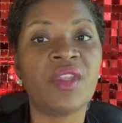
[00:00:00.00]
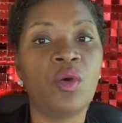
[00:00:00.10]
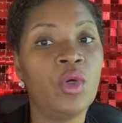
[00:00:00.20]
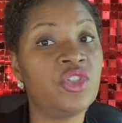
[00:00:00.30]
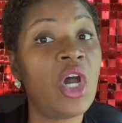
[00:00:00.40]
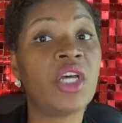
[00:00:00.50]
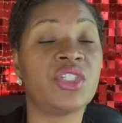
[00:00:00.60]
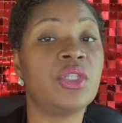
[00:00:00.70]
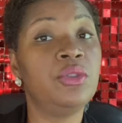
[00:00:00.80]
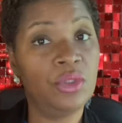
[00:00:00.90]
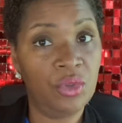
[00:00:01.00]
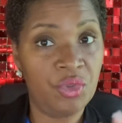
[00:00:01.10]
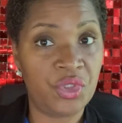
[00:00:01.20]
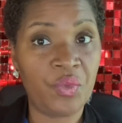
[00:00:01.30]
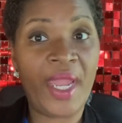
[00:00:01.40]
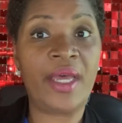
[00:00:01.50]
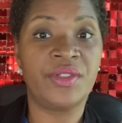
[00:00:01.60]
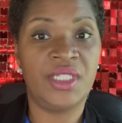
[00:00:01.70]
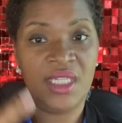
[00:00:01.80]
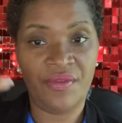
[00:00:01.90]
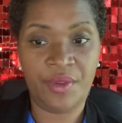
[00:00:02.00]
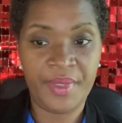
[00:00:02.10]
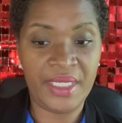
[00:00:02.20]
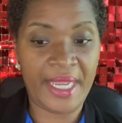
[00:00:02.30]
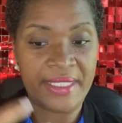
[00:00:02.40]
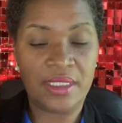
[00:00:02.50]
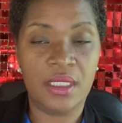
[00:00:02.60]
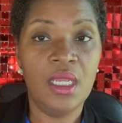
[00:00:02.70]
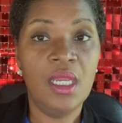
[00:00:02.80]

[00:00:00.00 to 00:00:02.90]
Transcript: We'll toss the noodles around to give them a nice